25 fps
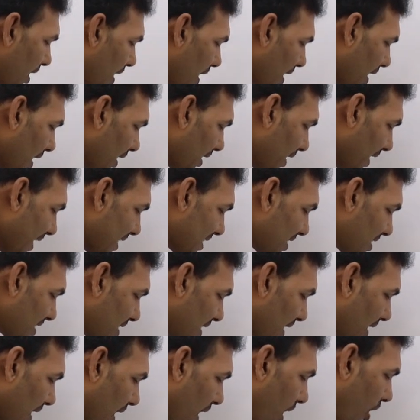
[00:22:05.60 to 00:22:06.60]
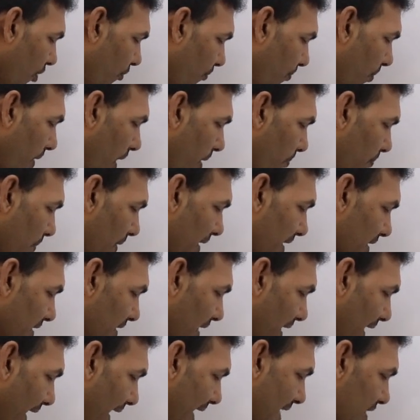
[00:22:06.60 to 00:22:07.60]
SD of population
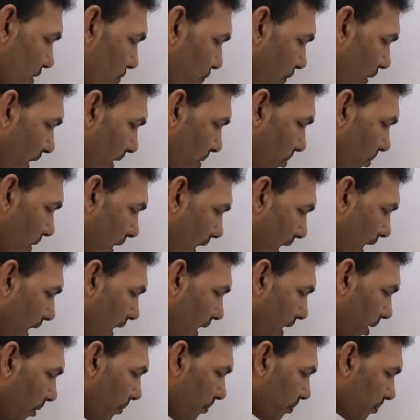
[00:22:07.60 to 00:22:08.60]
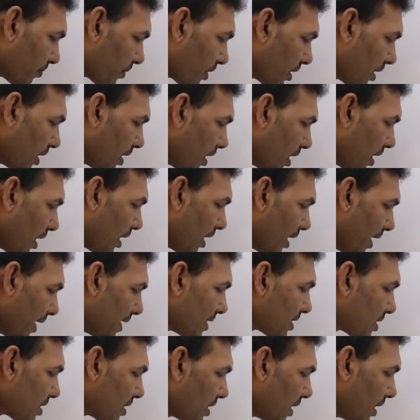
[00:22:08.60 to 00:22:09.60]
has formula.
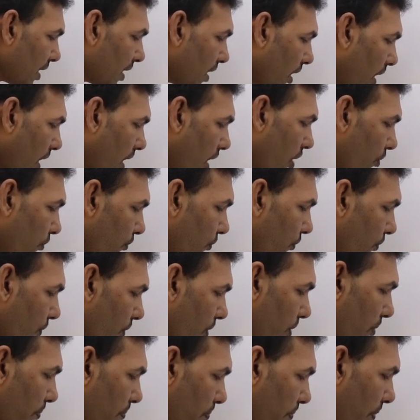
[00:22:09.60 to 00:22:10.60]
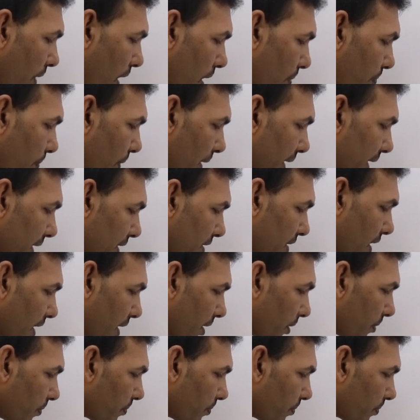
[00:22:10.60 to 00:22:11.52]
SD of population,